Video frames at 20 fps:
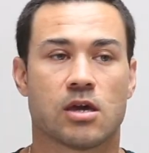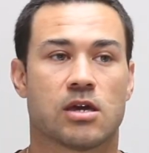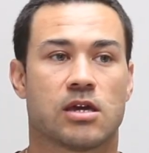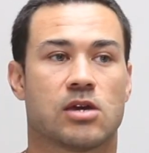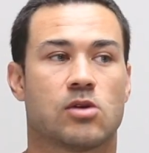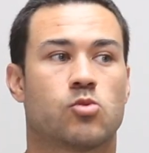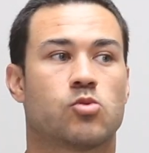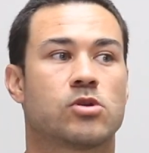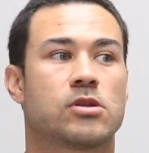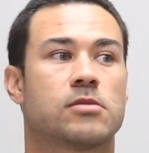
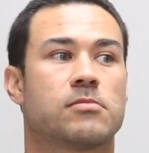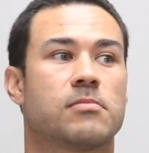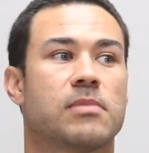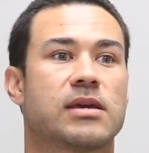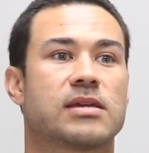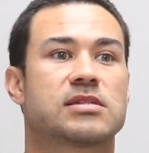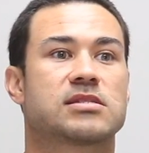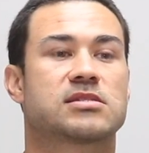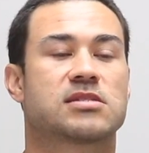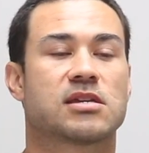It wouldn't
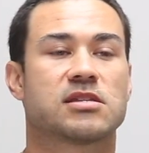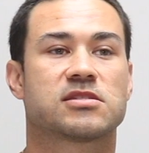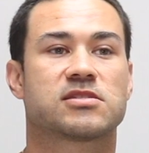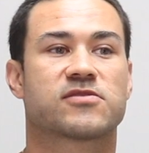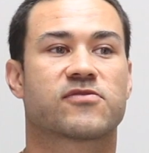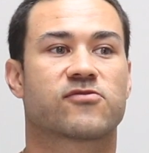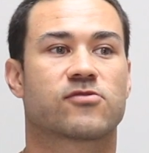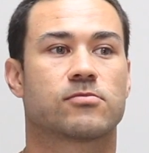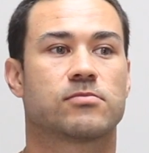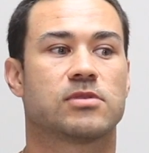make sense
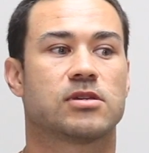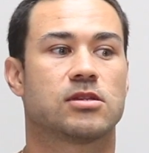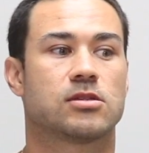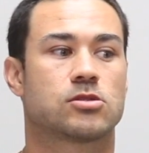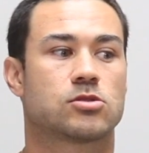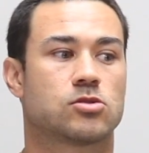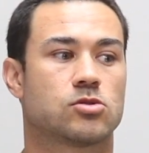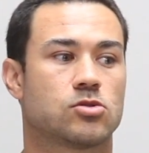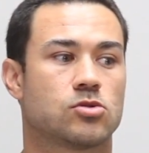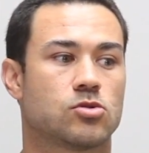for me
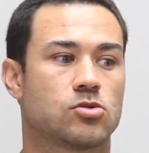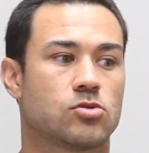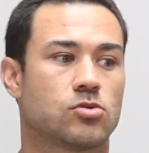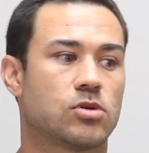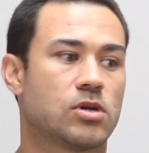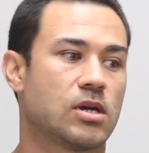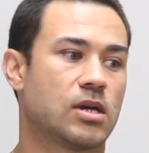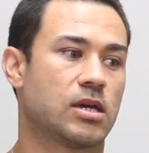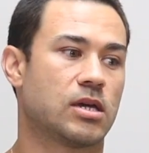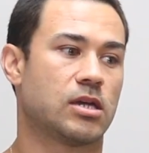to,
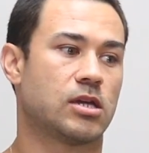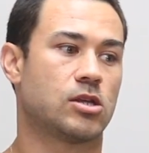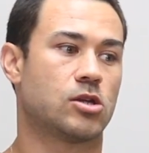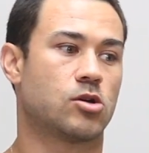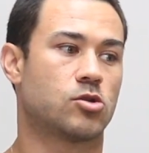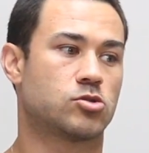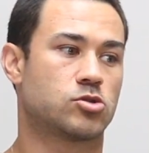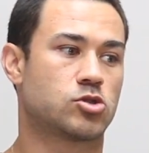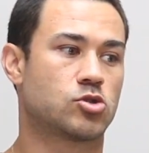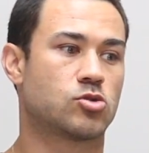
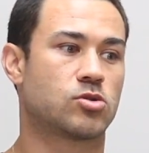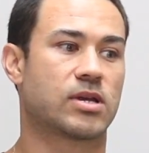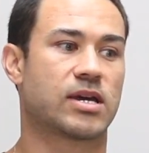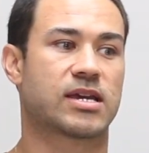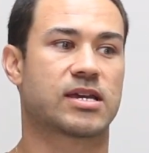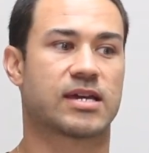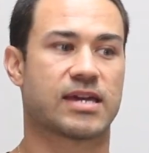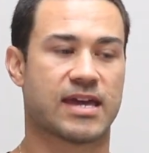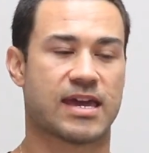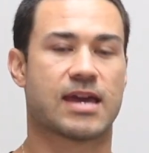do
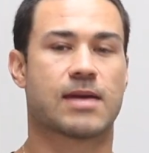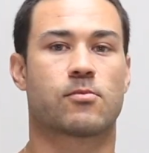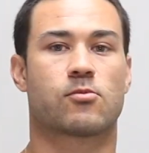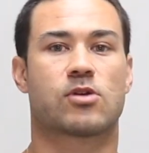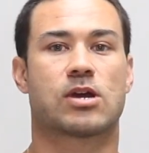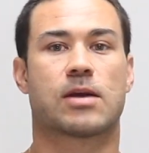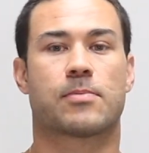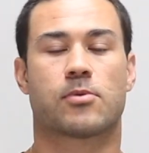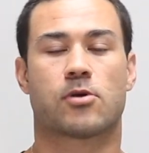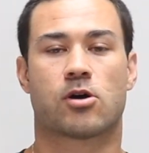like an
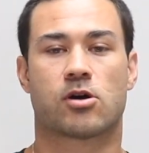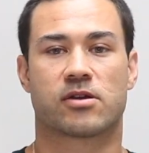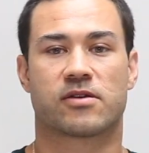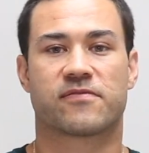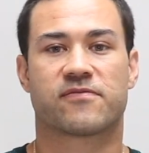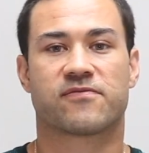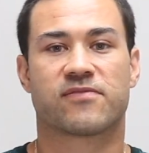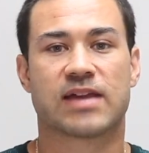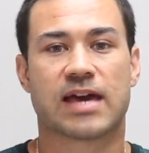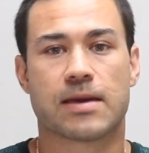AMRAP on a
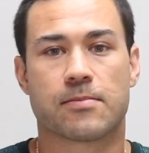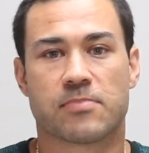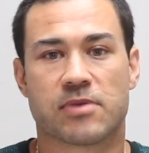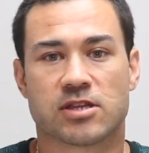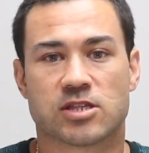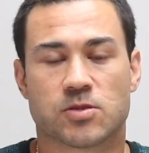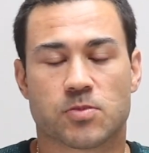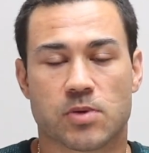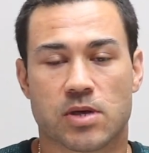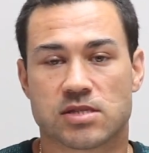flat
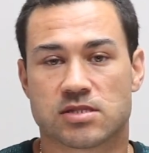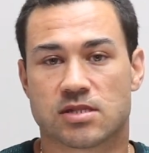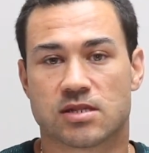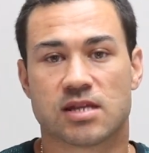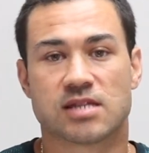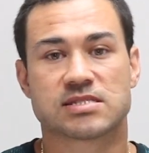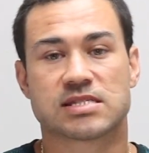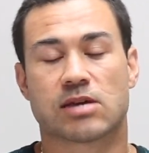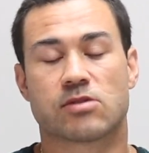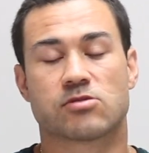bench press
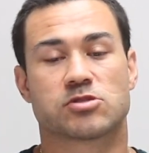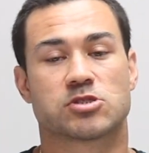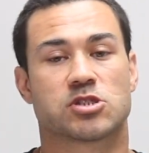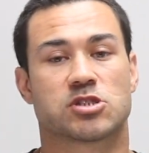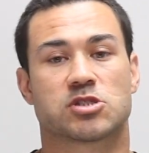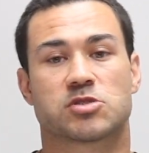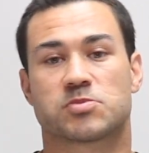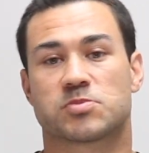unless I was just